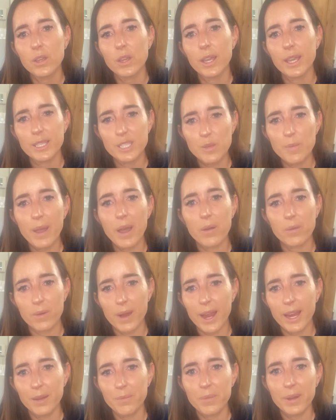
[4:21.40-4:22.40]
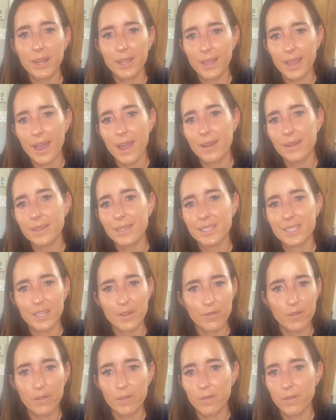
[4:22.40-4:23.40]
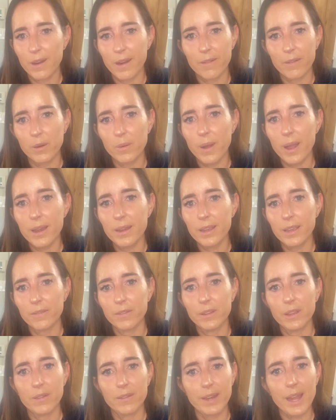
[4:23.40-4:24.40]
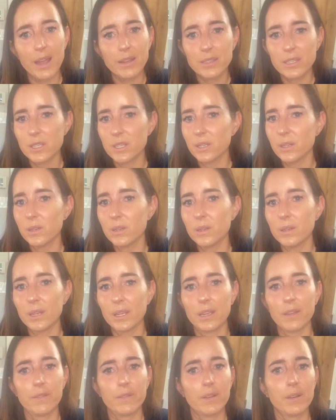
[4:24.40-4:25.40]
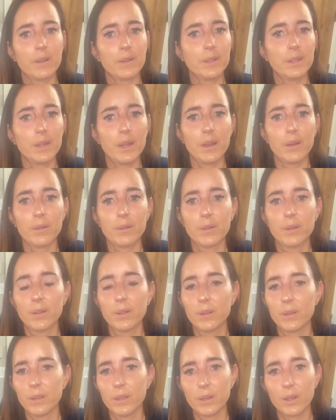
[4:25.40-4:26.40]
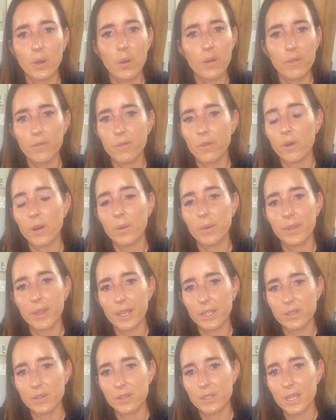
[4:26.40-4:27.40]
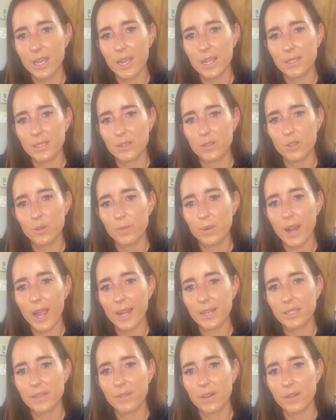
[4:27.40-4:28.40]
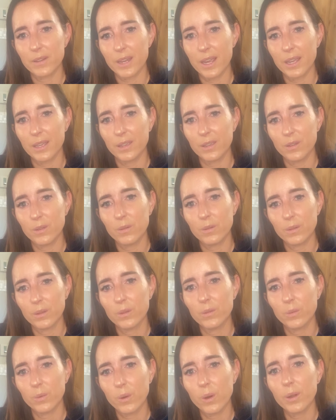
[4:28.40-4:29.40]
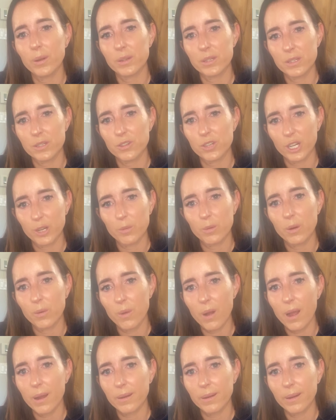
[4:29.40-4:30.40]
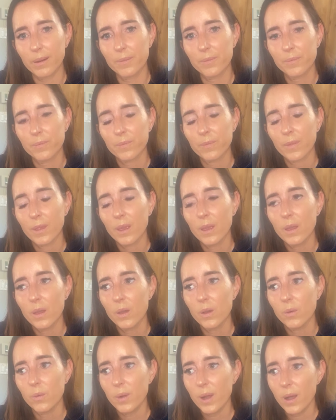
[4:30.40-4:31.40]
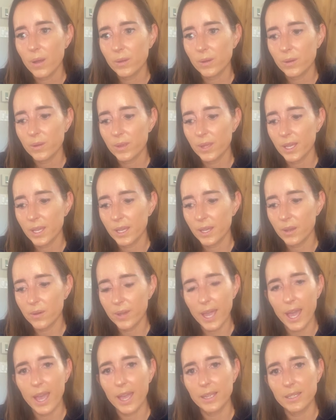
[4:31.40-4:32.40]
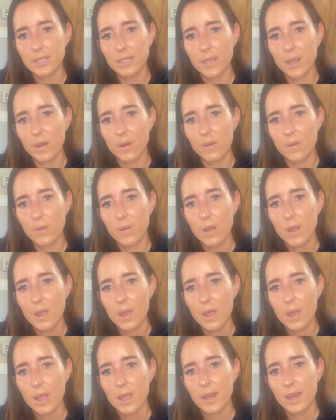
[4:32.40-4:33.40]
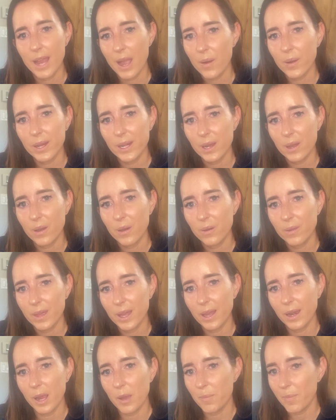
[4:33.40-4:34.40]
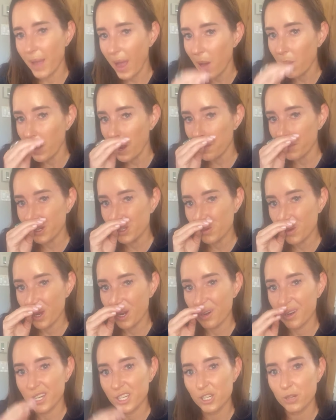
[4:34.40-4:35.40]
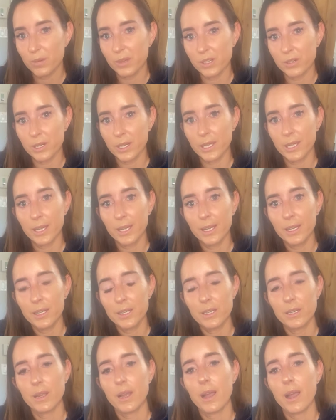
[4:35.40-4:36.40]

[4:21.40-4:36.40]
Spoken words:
is about right. But again, it's different for everyone. If you live at altitude, if you're, you're going for it with exercise and super active all day, you want to drink more water. Well, you're thinking, okay, so now I know that about how much water I should be drinking,